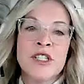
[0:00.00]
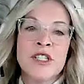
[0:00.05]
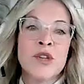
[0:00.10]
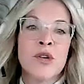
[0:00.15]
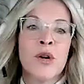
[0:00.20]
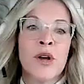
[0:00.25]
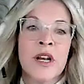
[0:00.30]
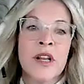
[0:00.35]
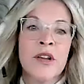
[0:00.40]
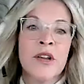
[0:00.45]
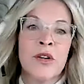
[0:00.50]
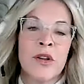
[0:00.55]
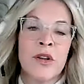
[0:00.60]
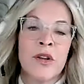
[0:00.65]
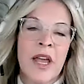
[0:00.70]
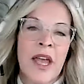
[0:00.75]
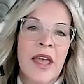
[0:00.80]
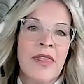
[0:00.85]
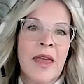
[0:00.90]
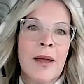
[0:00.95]
is
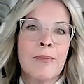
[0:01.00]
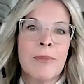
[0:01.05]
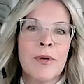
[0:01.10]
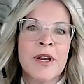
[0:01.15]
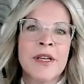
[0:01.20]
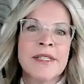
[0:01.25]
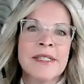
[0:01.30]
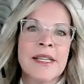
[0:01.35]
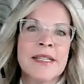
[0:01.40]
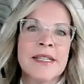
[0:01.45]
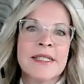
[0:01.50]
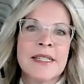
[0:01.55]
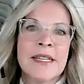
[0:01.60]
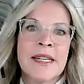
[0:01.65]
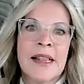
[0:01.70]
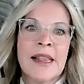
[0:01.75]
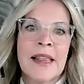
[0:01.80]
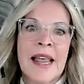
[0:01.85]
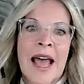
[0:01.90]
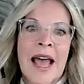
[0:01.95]
critical, and that brings us
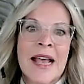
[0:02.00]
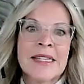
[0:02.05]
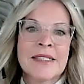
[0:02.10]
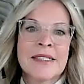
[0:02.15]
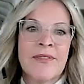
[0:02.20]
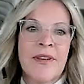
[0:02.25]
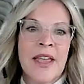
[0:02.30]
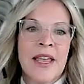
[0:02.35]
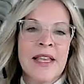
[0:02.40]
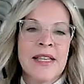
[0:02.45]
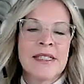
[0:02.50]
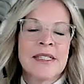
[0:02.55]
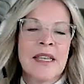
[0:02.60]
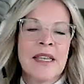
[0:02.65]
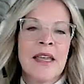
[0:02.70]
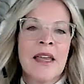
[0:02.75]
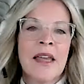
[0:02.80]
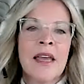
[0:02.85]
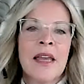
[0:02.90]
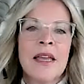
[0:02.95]
to the last phase.
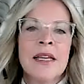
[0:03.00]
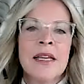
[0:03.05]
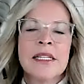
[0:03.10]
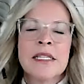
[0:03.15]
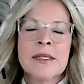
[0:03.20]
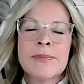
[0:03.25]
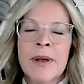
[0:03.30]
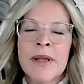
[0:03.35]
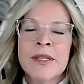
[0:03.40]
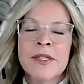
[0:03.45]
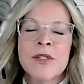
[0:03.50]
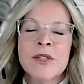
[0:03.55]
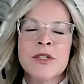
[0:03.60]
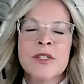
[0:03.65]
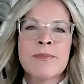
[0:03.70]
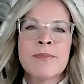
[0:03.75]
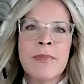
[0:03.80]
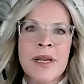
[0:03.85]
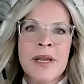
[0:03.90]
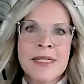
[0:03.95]

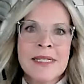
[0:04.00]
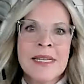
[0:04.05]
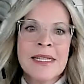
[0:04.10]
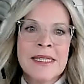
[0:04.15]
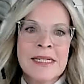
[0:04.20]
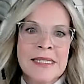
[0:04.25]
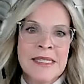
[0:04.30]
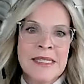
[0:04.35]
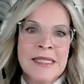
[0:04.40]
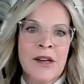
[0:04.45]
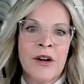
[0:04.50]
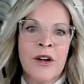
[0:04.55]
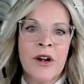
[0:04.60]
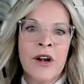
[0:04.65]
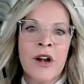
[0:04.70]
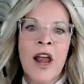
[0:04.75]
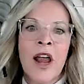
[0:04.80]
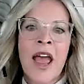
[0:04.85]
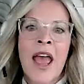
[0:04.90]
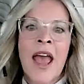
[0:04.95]
Sponsors must
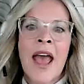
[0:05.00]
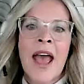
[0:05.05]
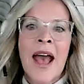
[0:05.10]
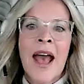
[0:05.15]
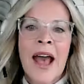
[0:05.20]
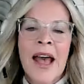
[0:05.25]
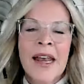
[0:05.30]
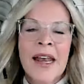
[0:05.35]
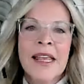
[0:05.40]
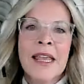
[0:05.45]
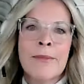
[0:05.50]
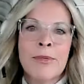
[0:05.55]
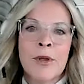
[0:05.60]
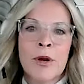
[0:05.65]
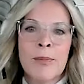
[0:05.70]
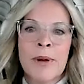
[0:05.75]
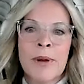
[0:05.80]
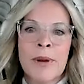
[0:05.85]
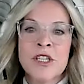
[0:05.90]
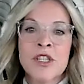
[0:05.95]
consider how to keep
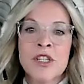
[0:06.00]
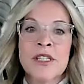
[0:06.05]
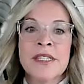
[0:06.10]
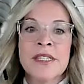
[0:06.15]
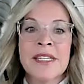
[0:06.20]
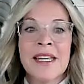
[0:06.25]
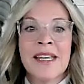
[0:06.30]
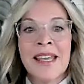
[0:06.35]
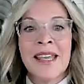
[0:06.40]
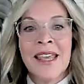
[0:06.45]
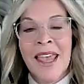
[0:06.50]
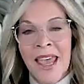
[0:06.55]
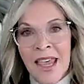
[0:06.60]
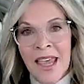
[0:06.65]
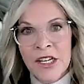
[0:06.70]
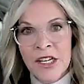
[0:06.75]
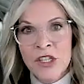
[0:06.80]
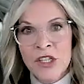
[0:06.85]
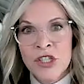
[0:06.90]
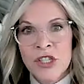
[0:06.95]
their patients
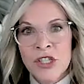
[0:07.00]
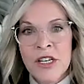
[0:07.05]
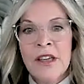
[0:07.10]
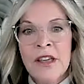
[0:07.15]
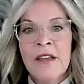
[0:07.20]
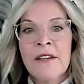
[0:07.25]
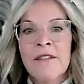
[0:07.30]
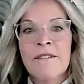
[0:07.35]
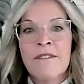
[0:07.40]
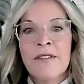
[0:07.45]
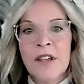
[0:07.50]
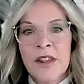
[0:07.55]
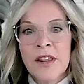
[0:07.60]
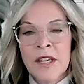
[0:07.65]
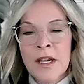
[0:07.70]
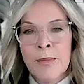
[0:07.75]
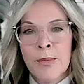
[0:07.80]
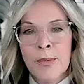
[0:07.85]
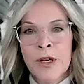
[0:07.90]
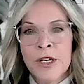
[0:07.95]
engaged,
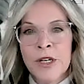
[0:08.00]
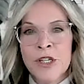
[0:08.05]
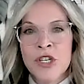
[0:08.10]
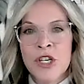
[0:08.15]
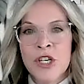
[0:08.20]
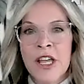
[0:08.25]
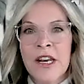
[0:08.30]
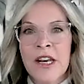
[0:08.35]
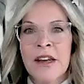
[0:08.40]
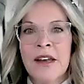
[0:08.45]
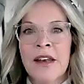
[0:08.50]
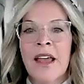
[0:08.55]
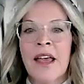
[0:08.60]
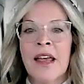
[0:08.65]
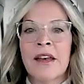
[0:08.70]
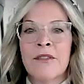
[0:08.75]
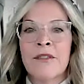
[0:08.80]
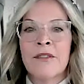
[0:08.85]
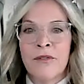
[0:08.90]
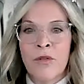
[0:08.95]
feeling appreciated,
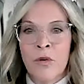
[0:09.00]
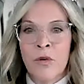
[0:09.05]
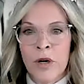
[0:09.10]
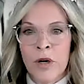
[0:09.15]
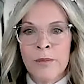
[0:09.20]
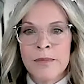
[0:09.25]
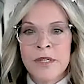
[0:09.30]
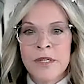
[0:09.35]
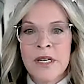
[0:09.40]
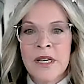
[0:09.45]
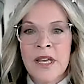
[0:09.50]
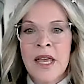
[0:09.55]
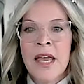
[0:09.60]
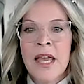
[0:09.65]
and informed.